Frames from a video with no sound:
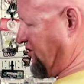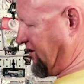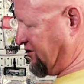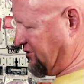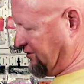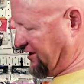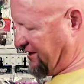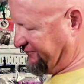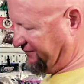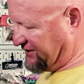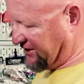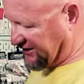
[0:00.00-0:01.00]
Runkle
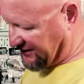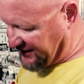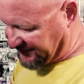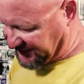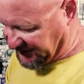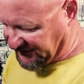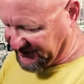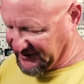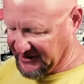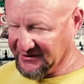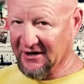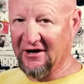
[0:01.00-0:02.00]
fishing gloves. And what
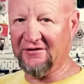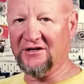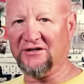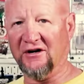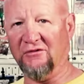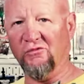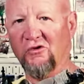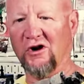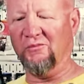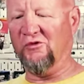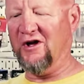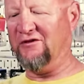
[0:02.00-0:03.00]
these are, these aren't
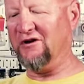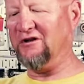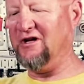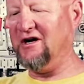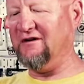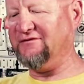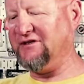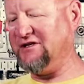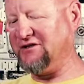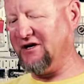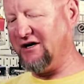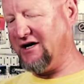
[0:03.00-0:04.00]
warm weather gloves.
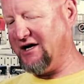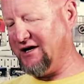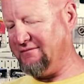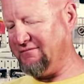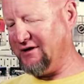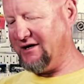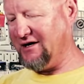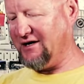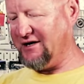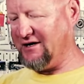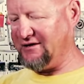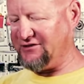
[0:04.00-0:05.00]
These are
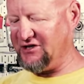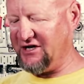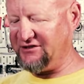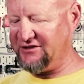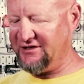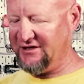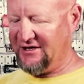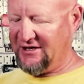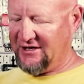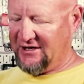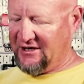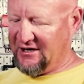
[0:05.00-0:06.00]

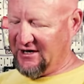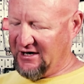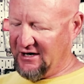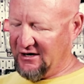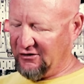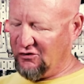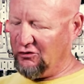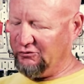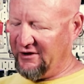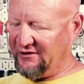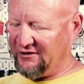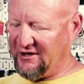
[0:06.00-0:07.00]
or cold
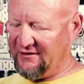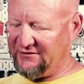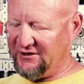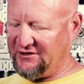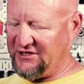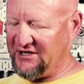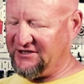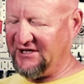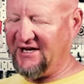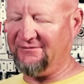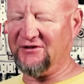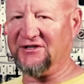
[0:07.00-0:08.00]
weather gloves. They're just to
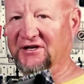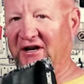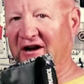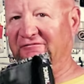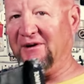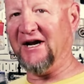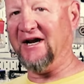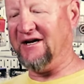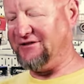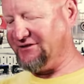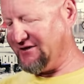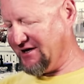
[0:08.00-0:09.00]
keep the sun off my
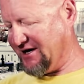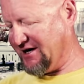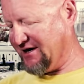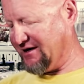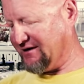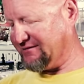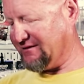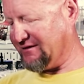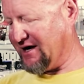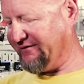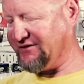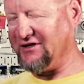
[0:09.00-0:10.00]
hands.
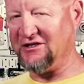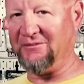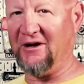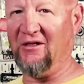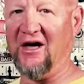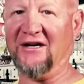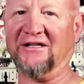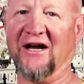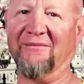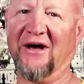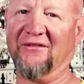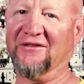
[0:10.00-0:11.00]
Obviously, I spend a lot of
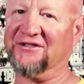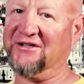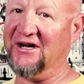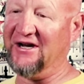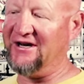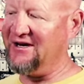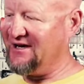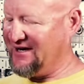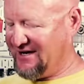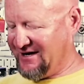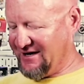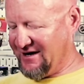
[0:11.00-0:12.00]
time out in the sun,
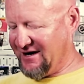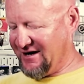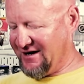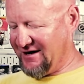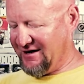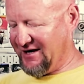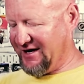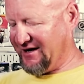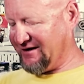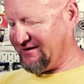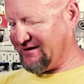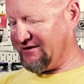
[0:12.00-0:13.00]

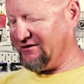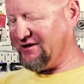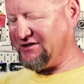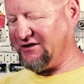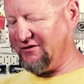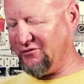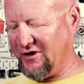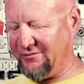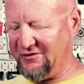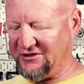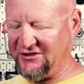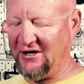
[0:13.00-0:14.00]
and I don't necessarily want to
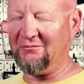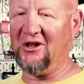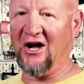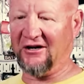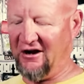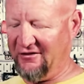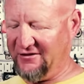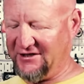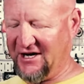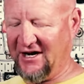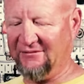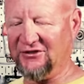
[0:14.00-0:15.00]
put sunblock on the
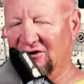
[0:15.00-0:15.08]
time,